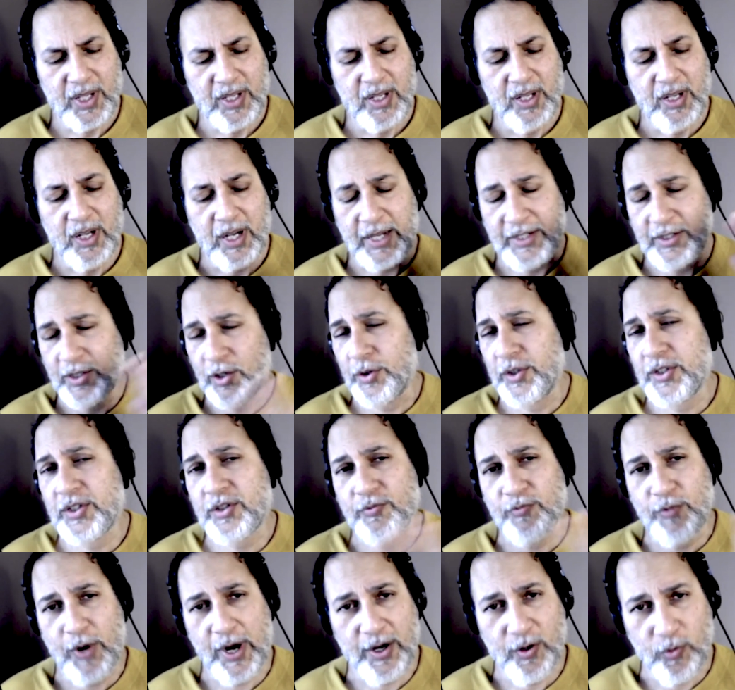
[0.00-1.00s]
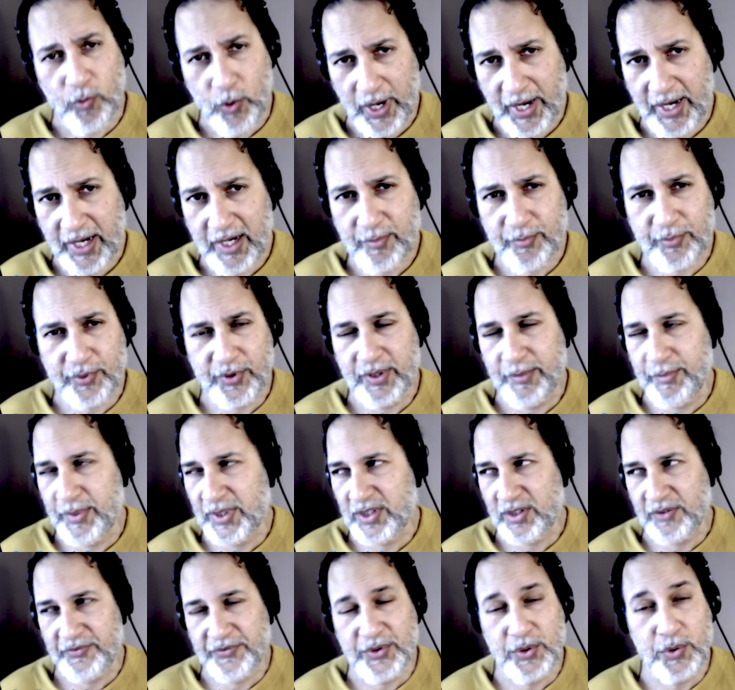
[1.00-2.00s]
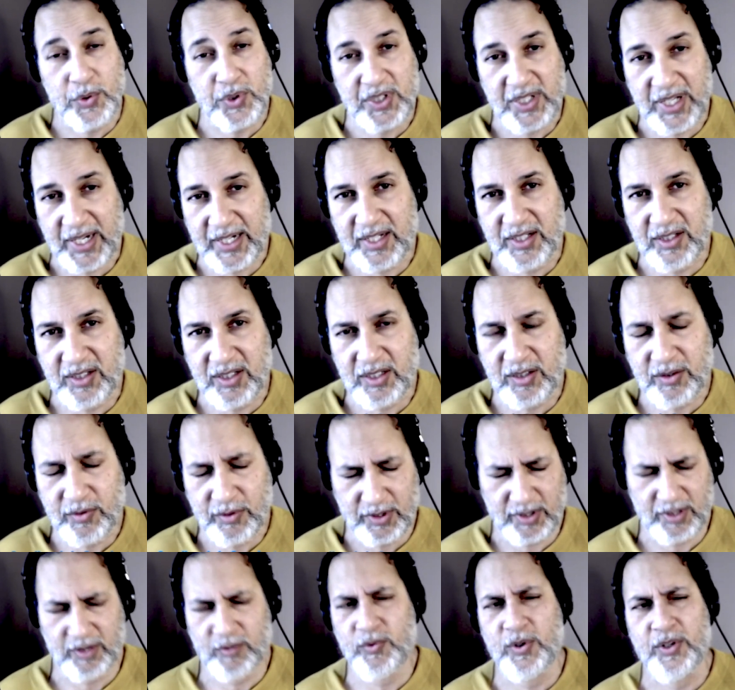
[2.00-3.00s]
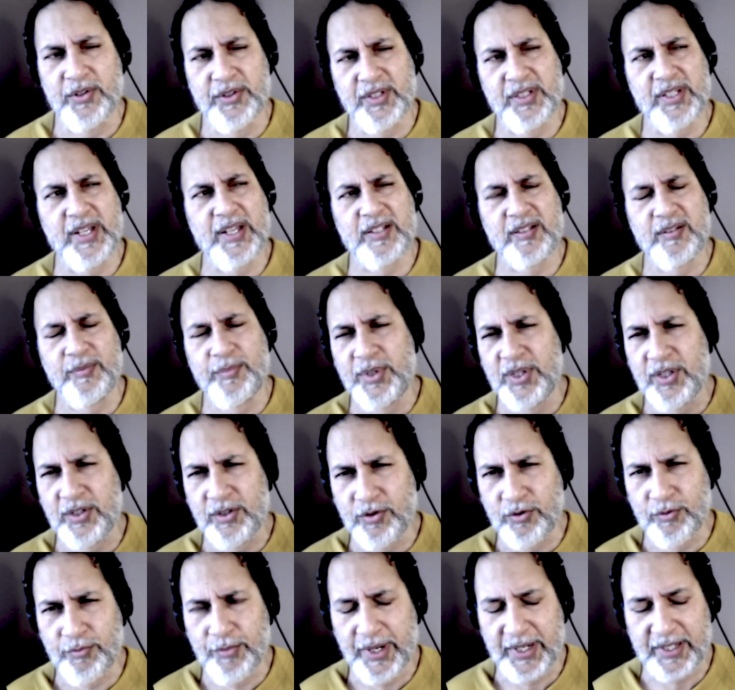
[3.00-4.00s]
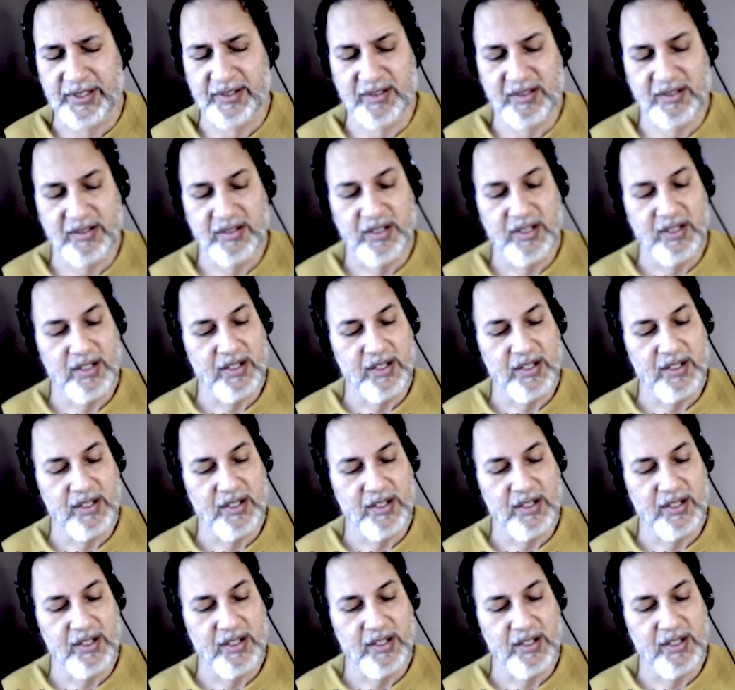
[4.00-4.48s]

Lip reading: I noticed right away, pretty much a few seconds into it, I was like, whoa, this has to be the new mix.